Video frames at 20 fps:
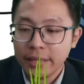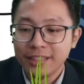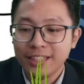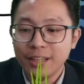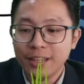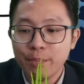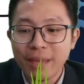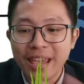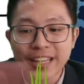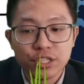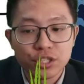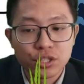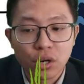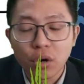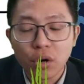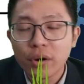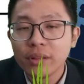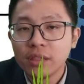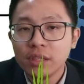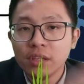
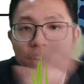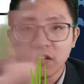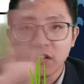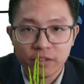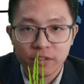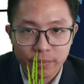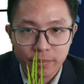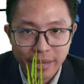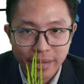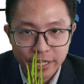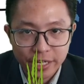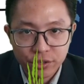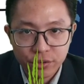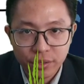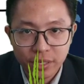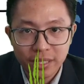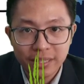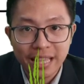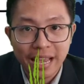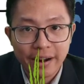of the
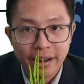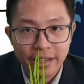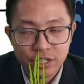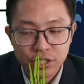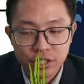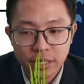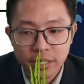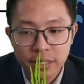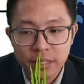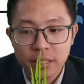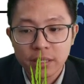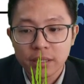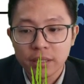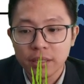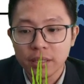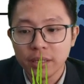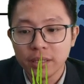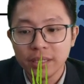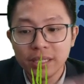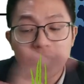battery direction,
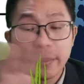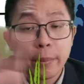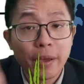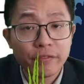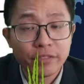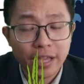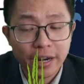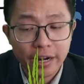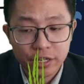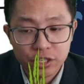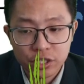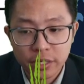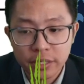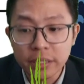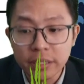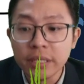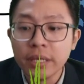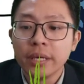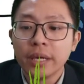the EMF direction,